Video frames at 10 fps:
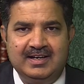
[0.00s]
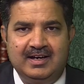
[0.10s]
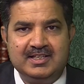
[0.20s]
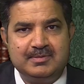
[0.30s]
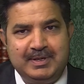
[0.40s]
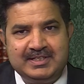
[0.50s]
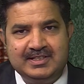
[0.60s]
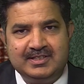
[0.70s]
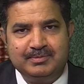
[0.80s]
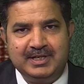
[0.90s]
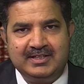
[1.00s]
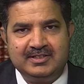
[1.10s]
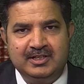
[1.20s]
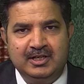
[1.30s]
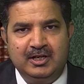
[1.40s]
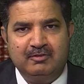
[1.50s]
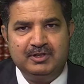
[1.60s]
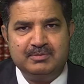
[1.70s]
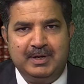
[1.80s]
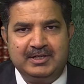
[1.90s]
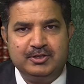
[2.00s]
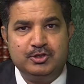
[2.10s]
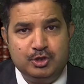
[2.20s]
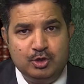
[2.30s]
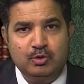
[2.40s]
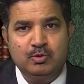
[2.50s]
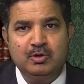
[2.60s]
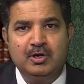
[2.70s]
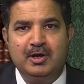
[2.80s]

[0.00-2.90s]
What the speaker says: a special subject which matters you,